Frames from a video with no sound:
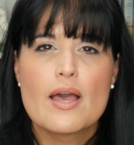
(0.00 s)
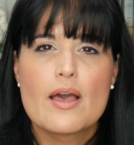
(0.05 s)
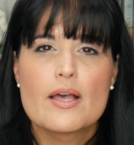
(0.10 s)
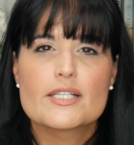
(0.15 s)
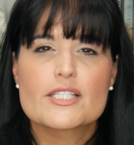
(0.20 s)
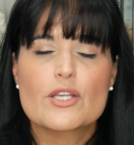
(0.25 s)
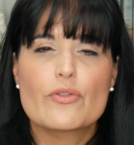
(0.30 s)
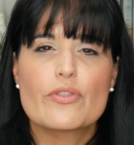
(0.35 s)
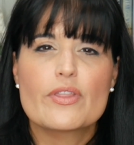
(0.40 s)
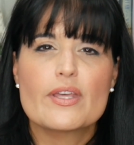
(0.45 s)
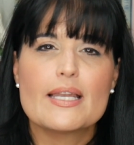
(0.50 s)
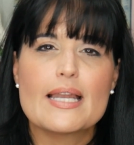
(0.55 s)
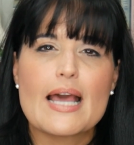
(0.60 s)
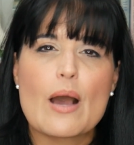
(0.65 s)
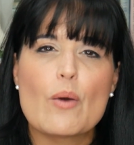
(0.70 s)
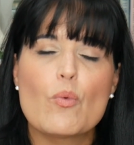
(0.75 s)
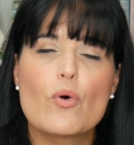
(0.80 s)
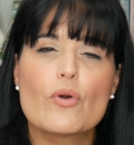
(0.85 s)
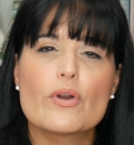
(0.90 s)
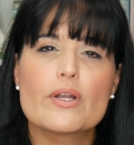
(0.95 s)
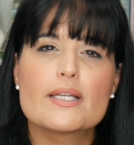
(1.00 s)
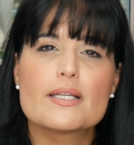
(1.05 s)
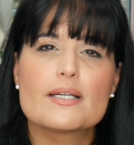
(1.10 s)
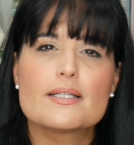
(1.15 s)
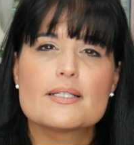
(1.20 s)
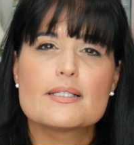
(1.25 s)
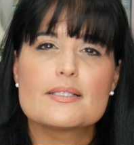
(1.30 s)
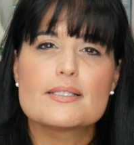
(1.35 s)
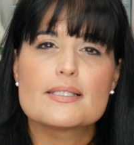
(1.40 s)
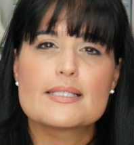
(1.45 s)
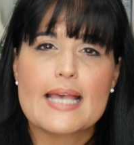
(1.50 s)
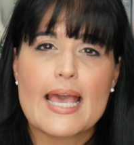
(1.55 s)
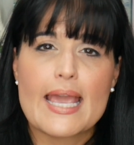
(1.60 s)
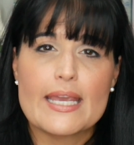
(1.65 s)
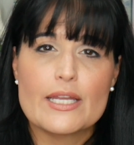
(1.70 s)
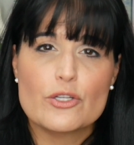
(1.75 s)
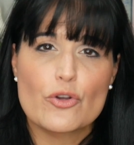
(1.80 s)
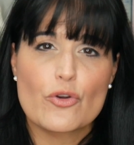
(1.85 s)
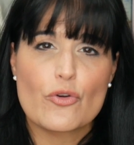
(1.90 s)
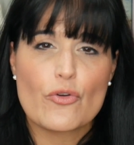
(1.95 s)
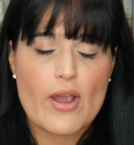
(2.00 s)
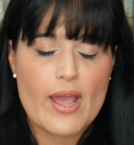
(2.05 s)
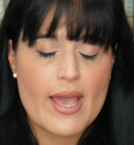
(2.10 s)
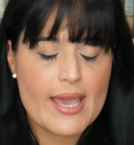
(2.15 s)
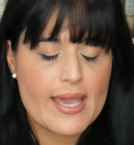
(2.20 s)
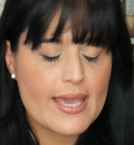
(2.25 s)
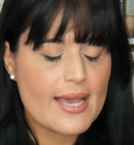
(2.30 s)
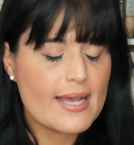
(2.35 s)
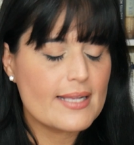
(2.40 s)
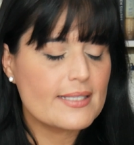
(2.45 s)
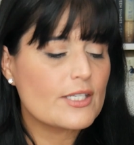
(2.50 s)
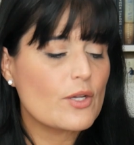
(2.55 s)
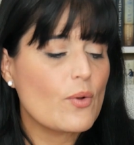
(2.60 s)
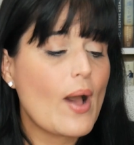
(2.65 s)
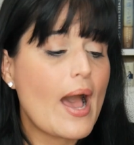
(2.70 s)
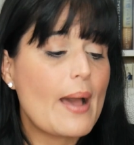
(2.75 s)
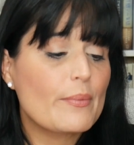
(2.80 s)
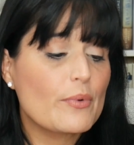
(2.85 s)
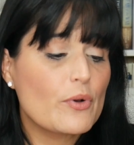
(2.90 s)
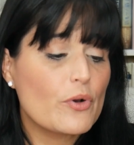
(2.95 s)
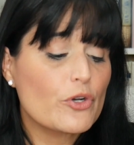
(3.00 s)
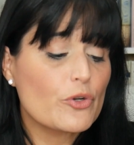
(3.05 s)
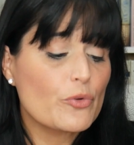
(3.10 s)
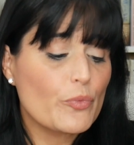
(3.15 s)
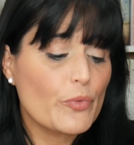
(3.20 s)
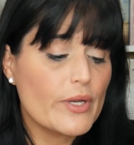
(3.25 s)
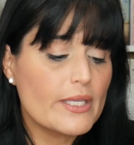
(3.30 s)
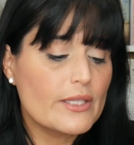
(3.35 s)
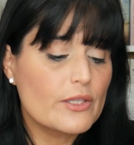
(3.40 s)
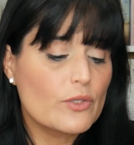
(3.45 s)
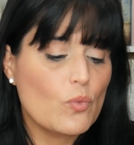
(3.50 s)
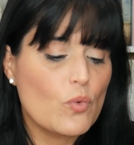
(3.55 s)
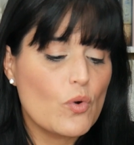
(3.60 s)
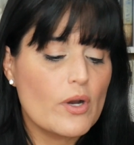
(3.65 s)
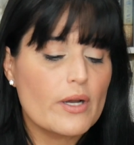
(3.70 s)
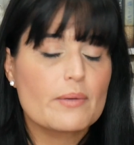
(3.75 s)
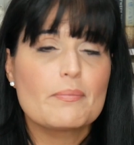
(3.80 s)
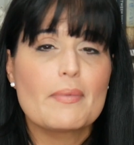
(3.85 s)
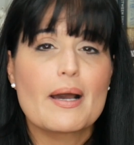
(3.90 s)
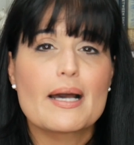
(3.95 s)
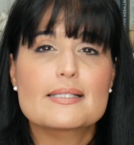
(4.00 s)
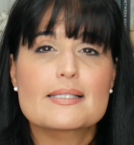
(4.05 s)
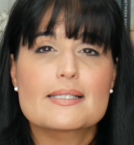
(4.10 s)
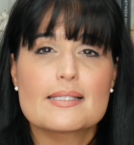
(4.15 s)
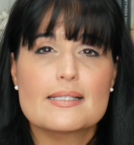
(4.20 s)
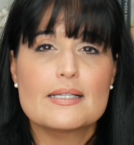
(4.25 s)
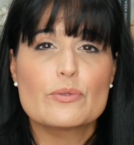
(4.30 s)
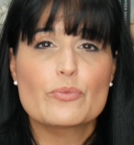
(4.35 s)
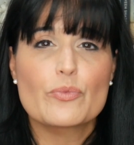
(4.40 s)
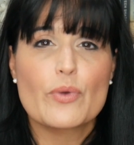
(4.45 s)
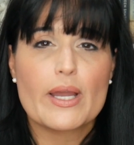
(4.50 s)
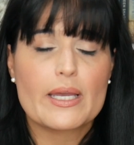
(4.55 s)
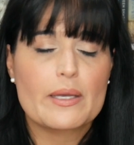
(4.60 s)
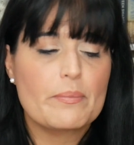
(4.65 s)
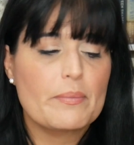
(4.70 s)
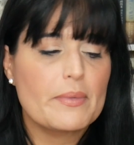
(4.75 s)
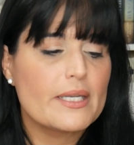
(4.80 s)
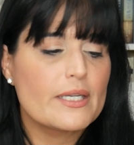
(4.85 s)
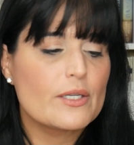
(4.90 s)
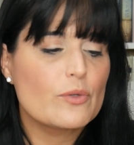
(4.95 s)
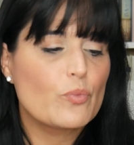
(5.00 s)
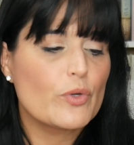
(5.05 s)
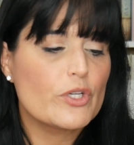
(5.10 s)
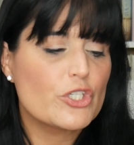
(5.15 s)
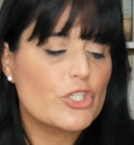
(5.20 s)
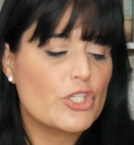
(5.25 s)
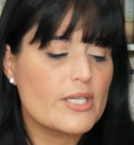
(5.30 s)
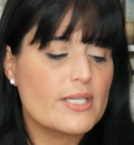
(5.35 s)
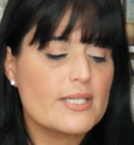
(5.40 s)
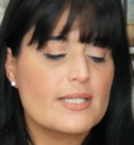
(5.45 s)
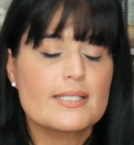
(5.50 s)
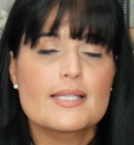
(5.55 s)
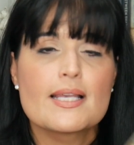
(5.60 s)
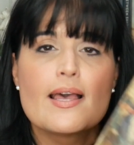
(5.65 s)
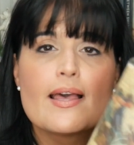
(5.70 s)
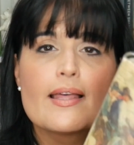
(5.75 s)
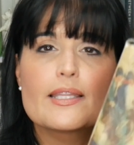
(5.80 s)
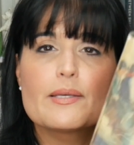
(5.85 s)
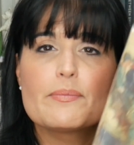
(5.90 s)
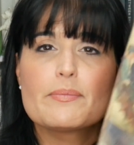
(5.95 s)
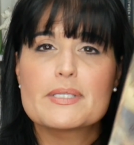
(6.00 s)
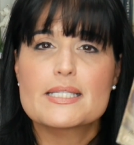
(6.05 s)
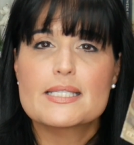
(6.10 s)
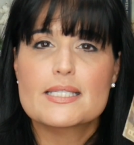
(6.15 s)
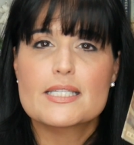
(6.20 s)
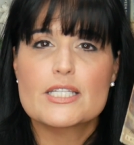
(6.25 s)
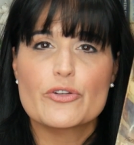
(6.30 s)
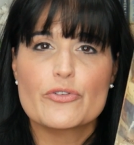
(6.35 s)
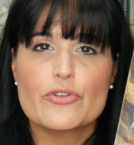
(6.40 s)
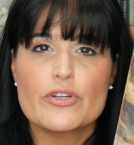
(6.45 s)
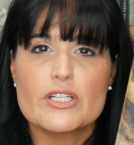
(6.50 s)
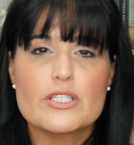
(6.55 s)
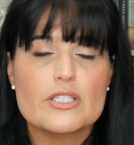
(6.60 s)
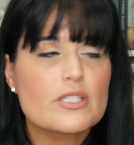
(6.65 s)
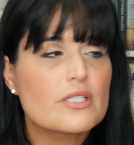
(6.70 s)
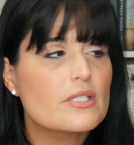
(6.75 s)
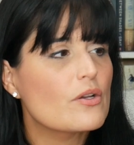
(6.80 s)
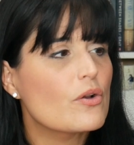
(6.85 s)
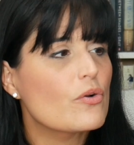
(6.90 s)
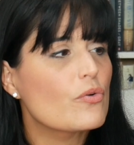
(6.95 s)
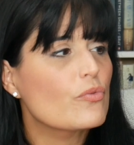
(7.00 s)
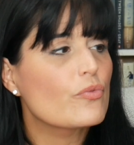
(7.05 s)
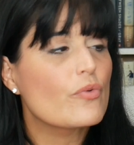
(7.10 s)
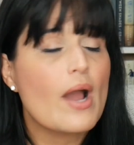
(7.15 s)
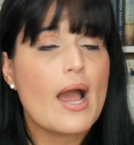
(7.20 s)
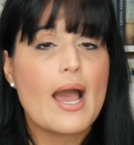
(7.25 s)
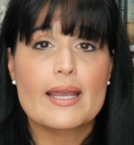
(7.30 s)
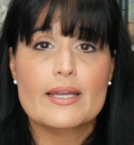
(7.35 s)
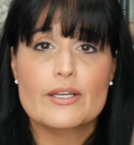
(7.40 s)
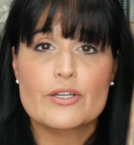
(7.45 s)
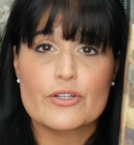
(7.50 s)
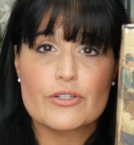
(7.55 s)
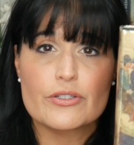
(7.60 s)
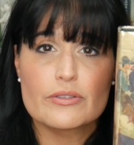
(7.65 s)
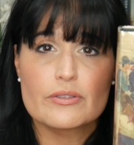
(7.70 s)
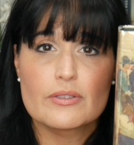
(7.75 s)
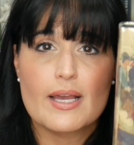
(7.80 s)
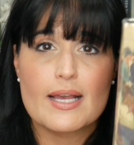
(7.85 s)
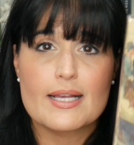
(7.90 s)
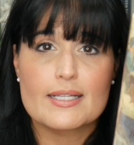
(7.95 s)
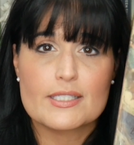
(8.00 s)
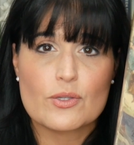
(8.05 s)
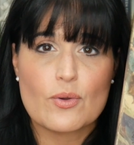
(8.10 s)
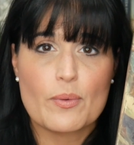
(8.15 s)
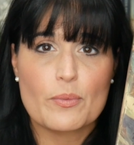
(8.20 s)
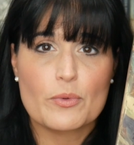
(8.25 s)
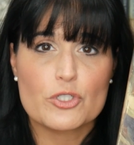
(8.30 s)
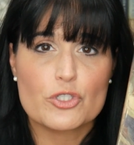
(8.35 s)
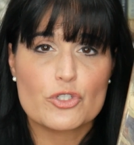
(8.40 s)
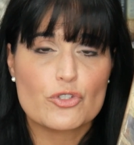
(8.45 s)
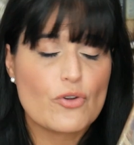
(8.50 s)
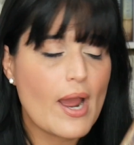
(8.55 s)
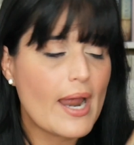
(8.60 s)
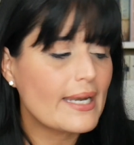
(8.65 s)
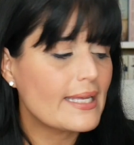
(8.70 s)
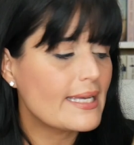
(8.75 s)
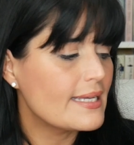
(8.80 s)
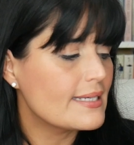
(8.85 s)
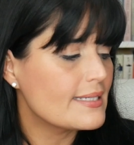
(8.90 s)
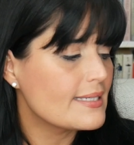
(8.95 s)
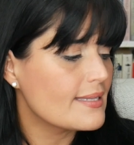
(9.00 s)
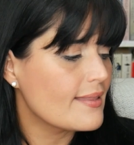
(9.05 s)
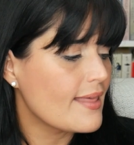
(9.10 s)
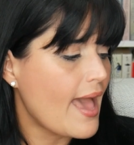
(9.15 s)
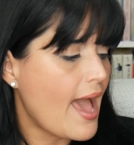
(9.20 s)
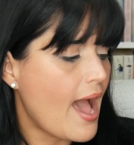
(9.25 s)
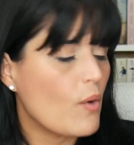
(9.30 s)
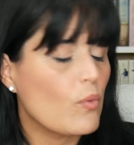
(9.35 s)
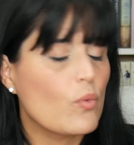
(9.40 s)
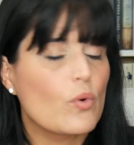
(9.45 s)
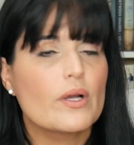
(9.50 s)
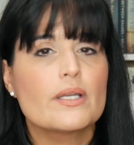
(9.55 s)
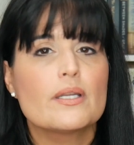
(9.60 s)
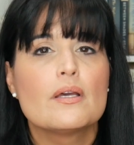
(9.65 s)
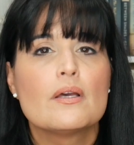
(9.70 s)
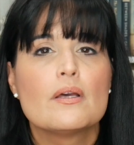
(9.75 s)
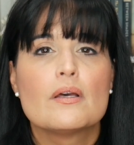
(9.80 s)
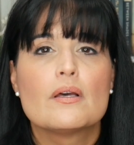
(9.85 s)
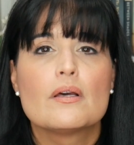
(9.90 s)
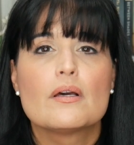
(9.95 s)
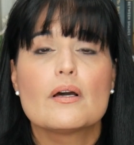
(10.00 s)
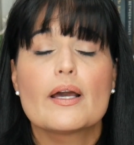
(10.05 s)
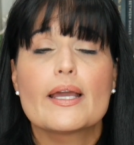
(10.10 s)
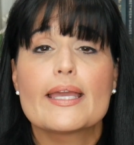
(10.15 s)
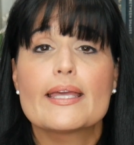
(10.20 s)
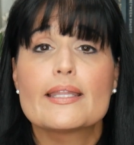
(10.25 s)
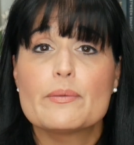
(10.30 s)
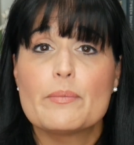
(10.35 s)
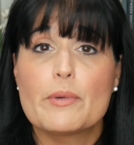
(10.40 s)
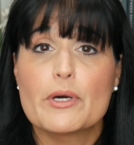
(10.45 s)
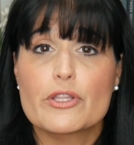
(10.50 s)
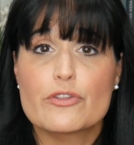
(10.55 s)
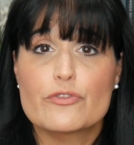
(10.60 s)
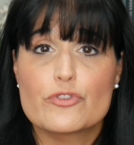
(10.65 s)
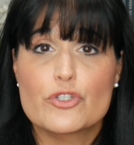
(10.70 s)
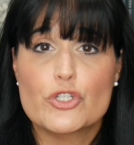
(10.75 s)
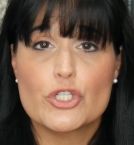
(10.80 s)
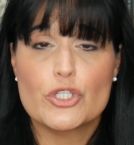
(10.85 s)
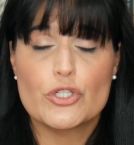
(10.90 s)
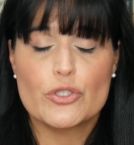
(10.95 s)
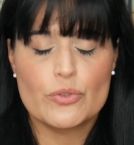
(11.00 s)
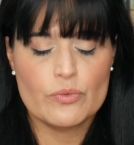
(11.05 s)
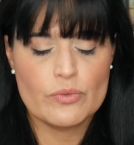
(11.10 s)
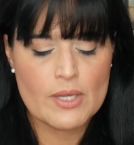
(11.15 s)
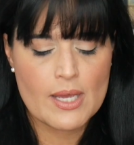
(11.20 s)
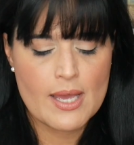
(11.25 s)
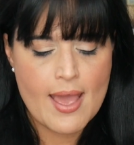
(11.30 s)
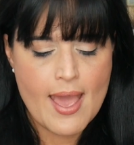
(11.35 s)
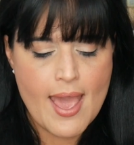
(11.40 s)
So then I wanted a Zane Grey, and so I'm going to read the one my son recommended, which is The Mysterious Rider. And so I'm going to try to get to that one in the month of June.